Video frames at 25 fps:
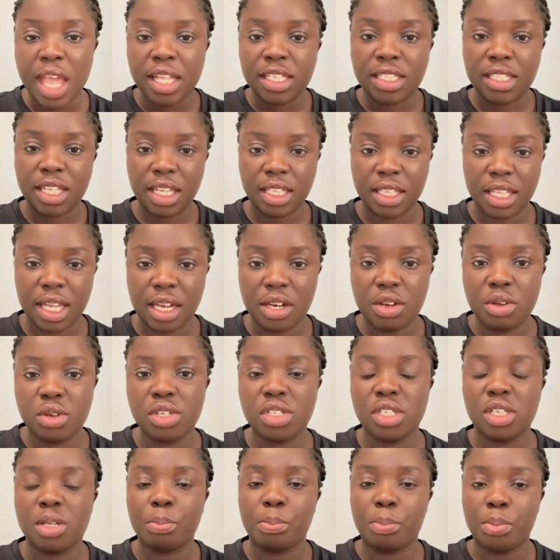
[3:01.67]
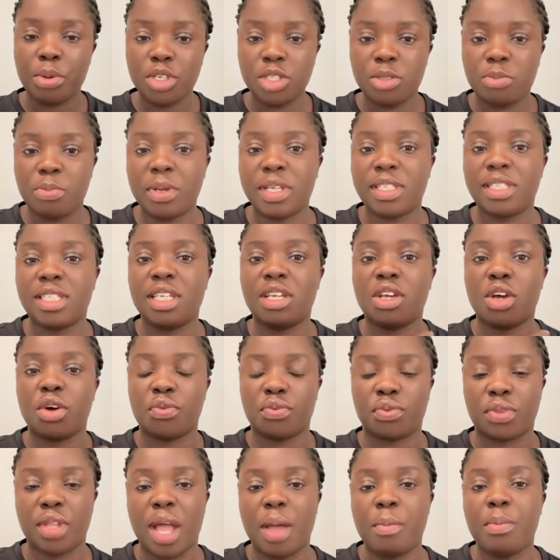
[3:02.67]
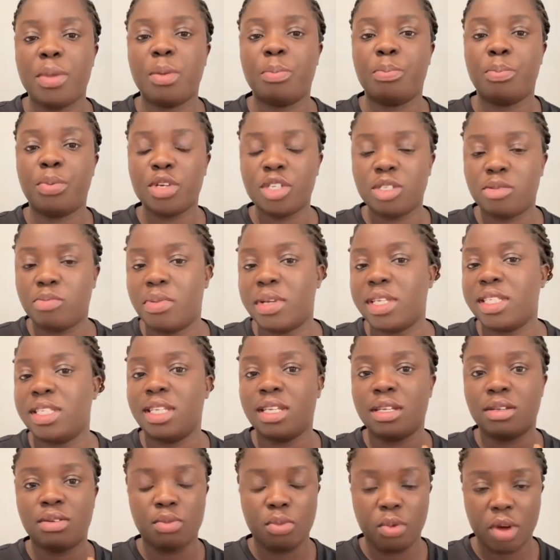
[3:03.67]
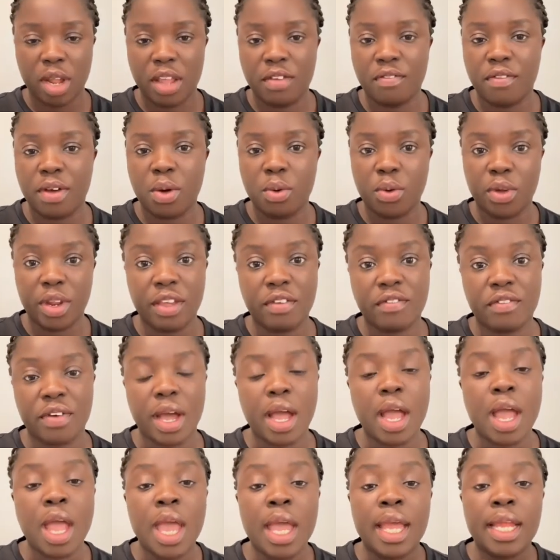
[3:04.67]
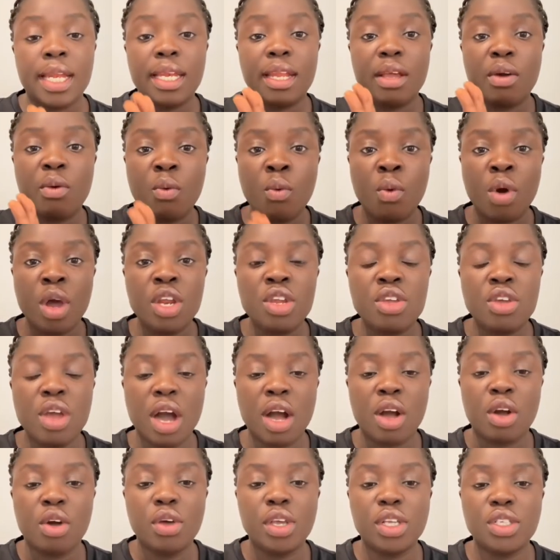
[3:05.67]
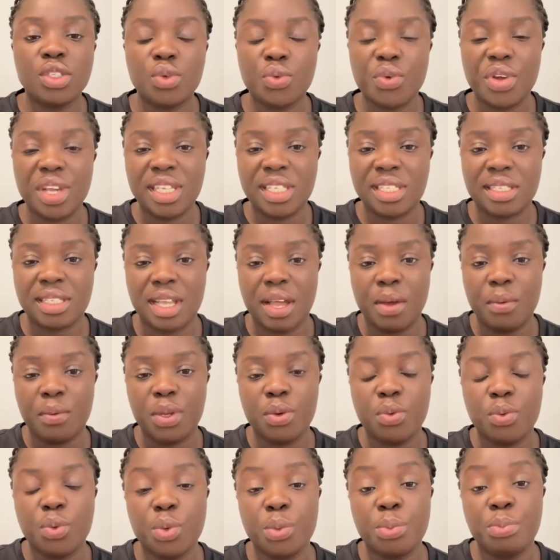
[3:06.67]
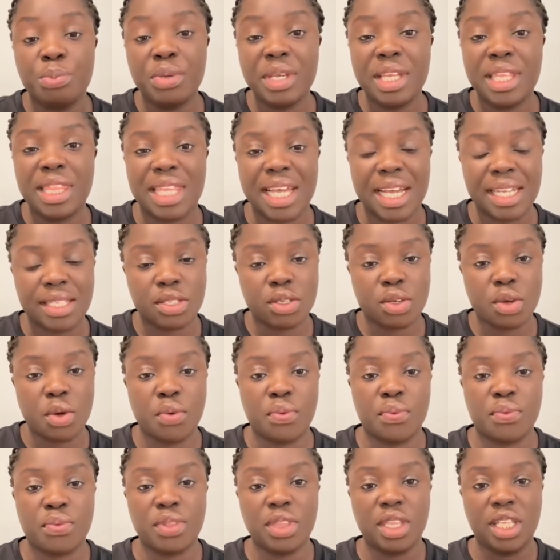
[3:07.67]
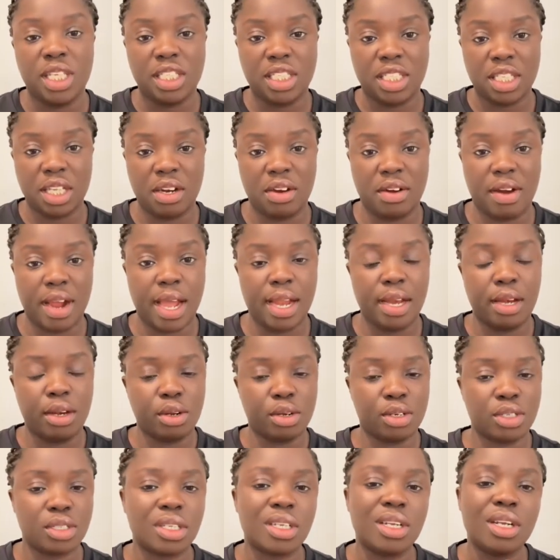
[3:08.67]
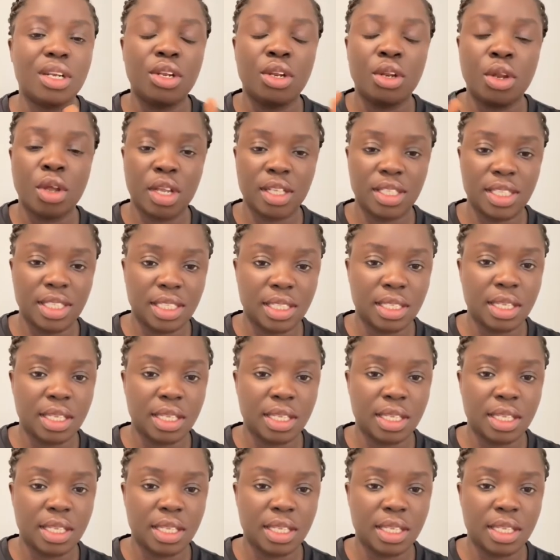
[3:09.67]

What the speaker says: theater nursing, post-basic ophthalmic, post-basic whatever. The one you are going to register with will be that of the general nurse, not